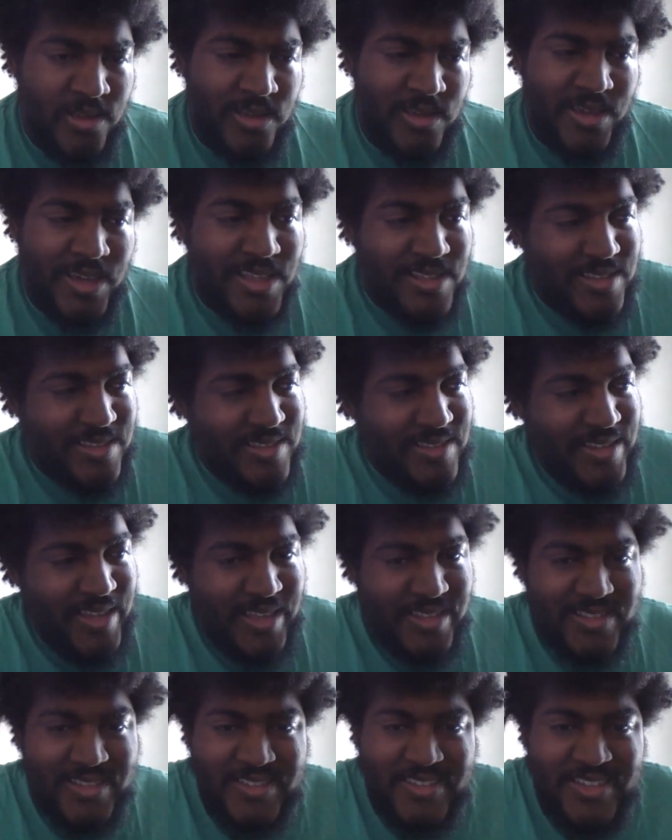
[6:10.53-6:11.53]
Kansas
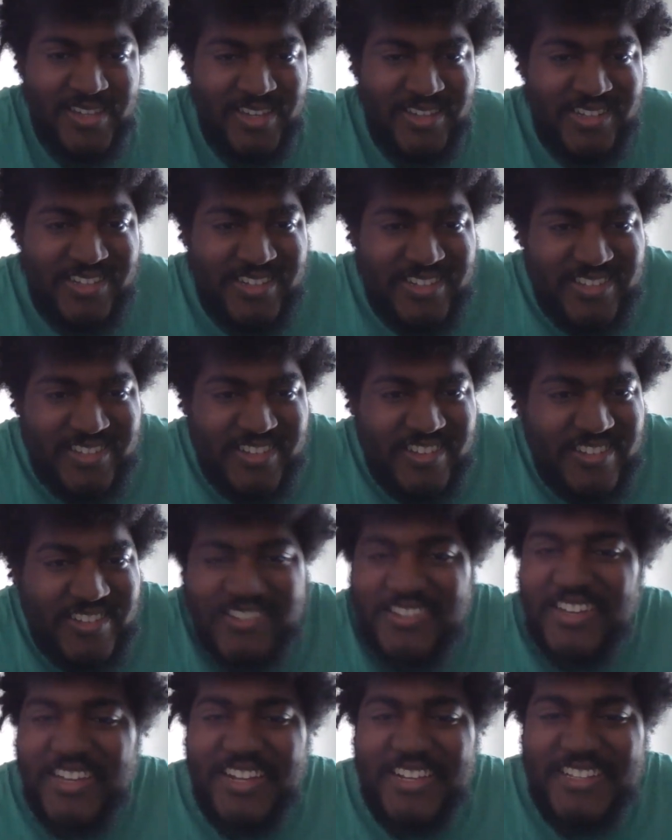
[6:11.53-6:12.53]
State's a team that's just
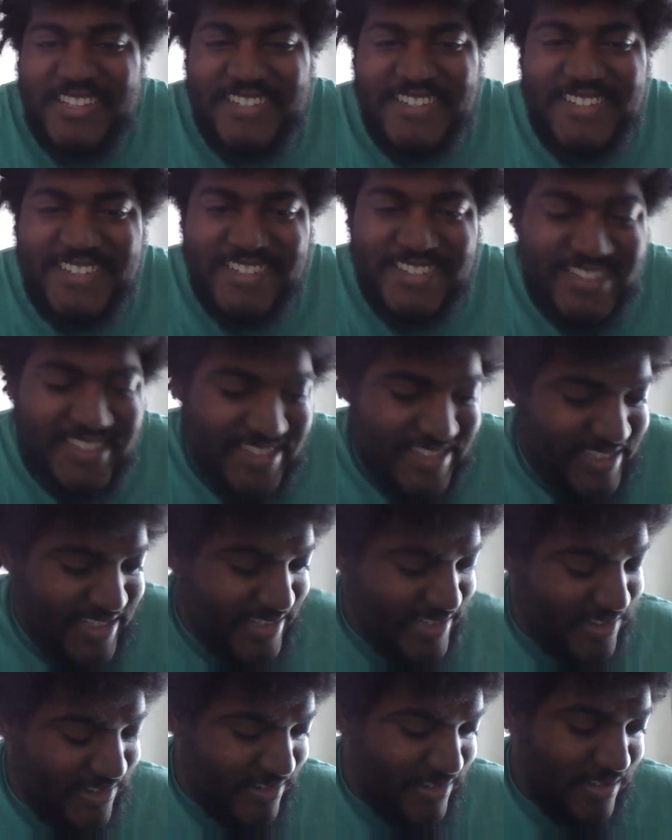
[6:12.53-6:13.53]
kind of
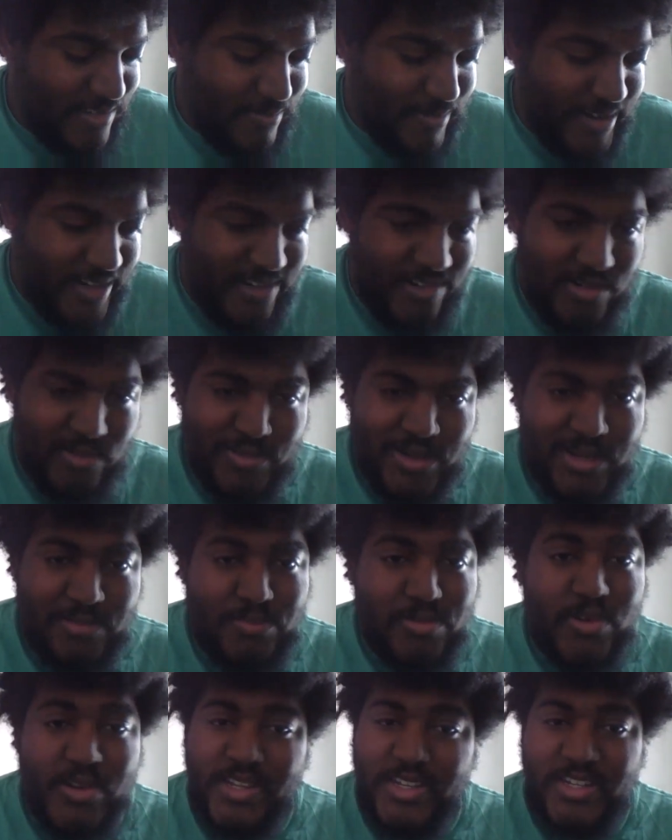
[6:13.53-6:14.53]
uh, on the radar, but I'm
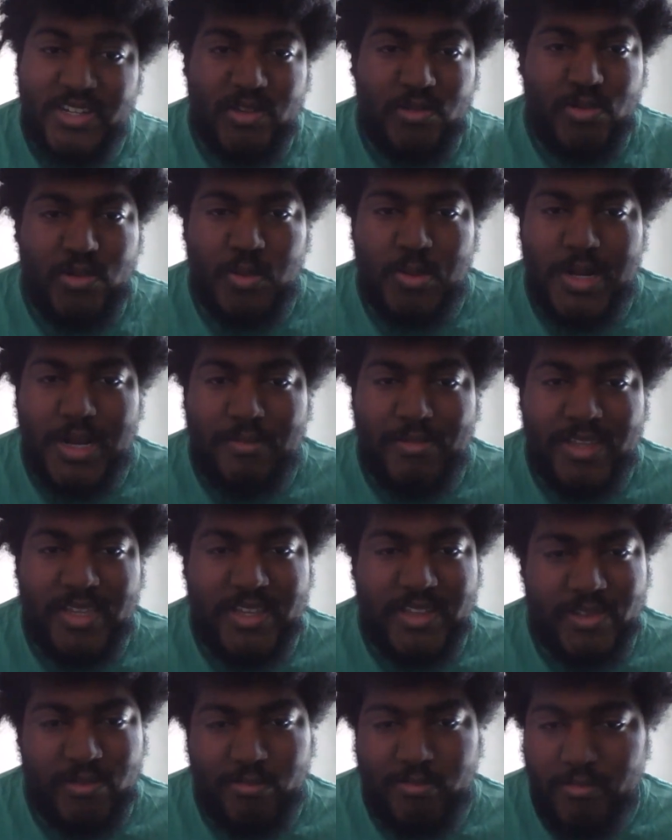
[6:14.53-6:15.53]
pretty sure we will probably
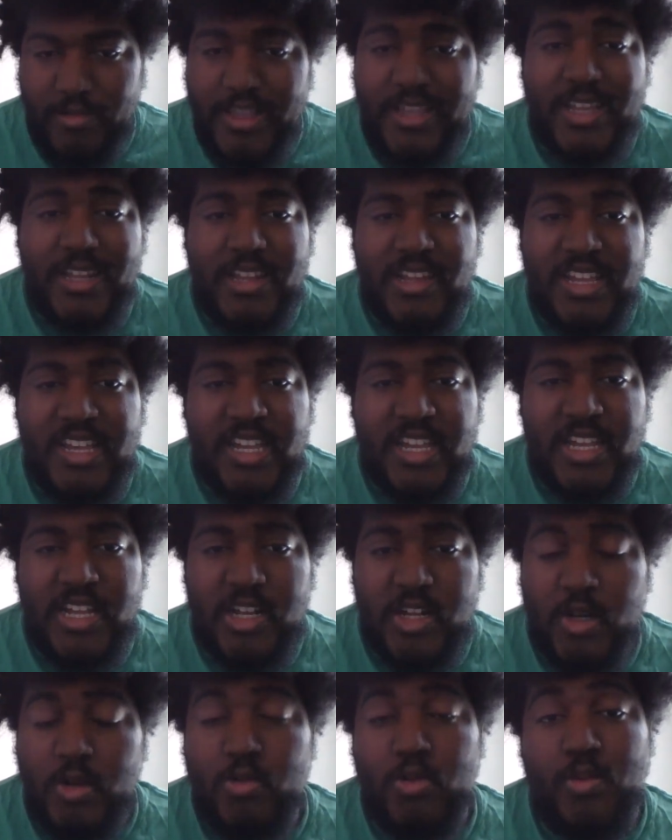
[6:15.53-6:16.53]
either win
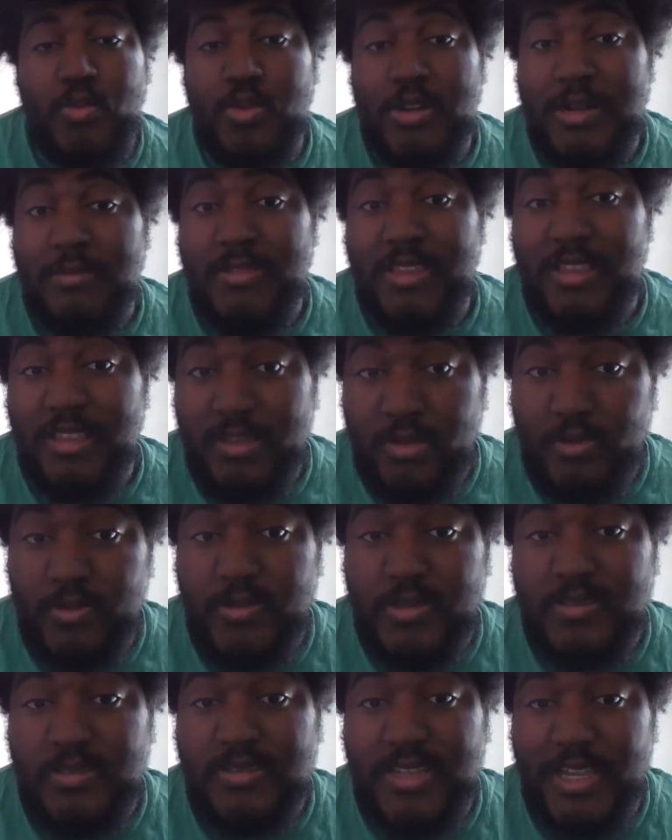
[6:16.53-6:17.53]
or we'll probably
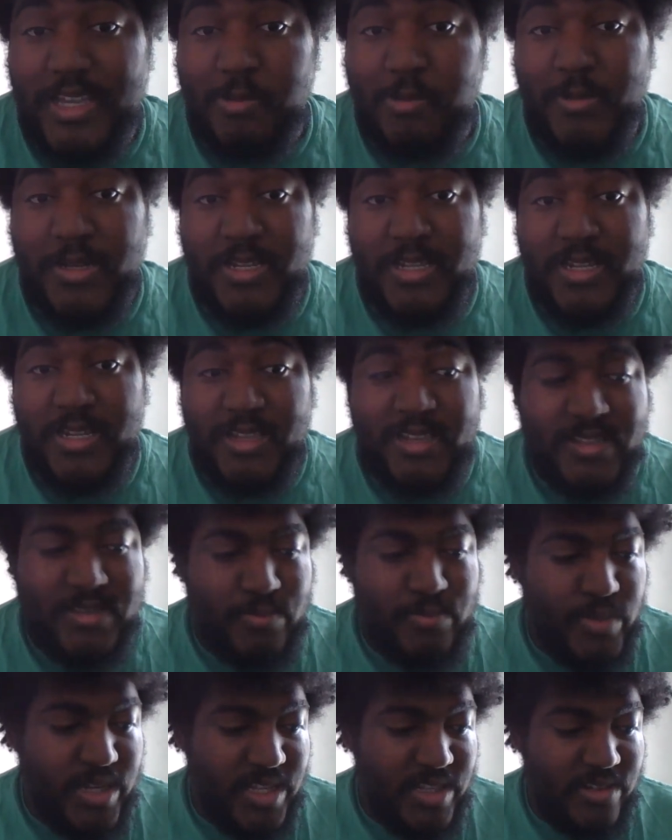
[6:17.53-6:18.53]
lose like we did against
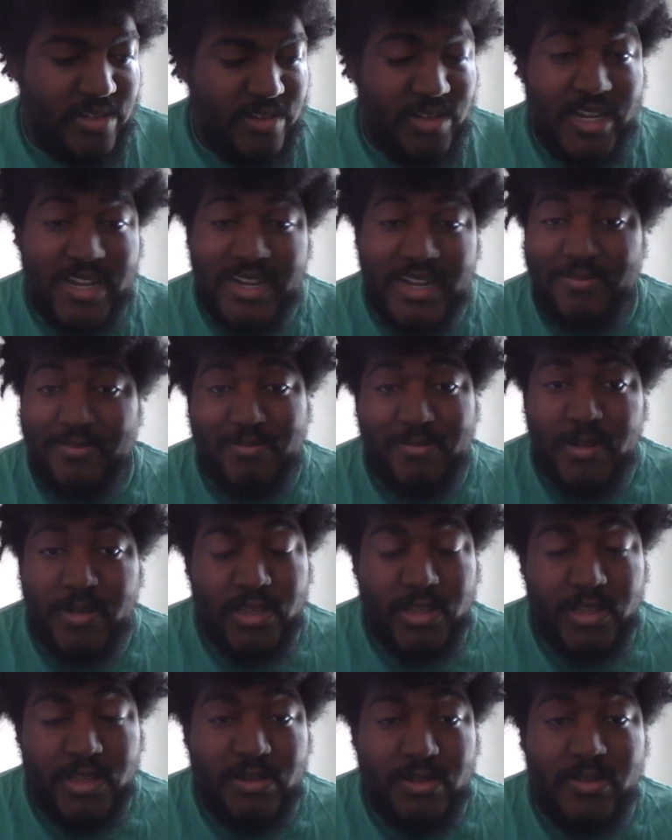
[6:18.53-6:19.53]
Baylor. I
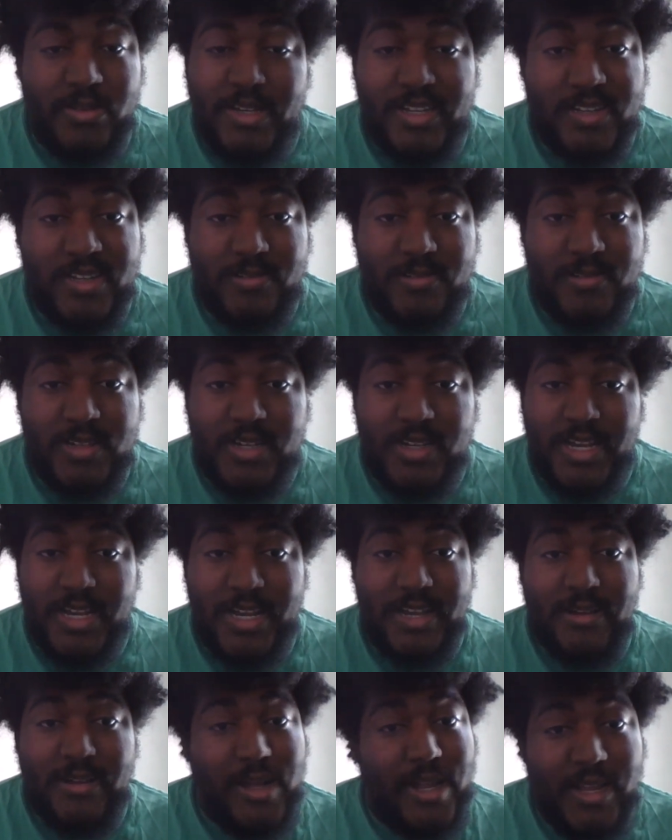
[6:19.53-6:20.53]
really don't know. I,
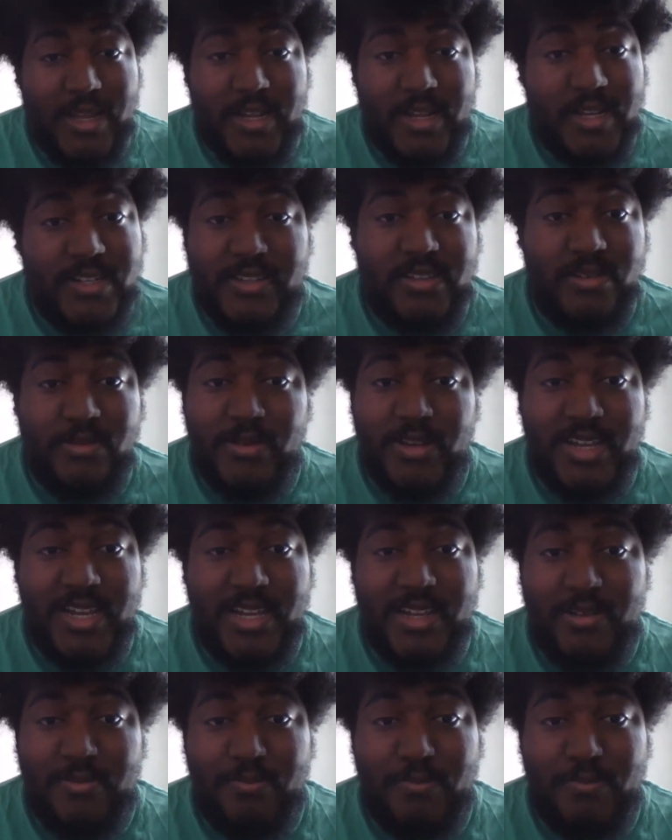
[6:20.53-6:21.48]
I just do not.